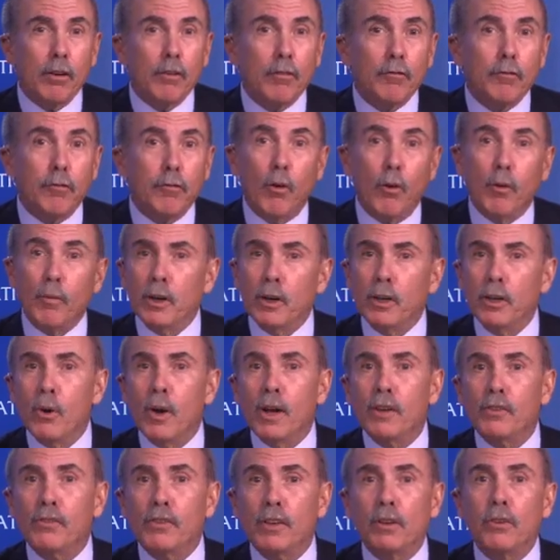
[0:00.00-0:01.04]
Former
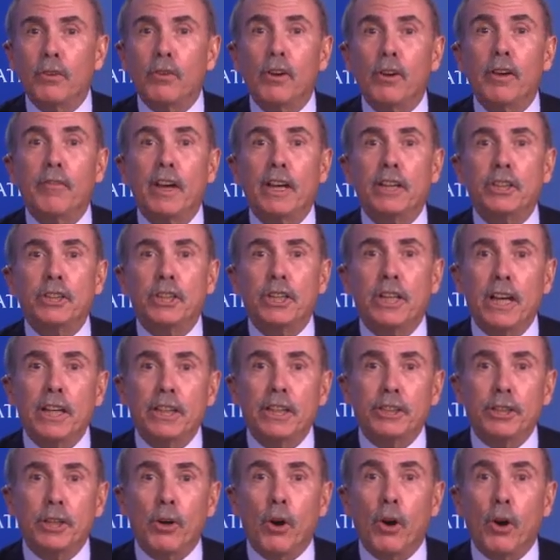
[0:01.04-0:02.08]
U.S. Secretary of Education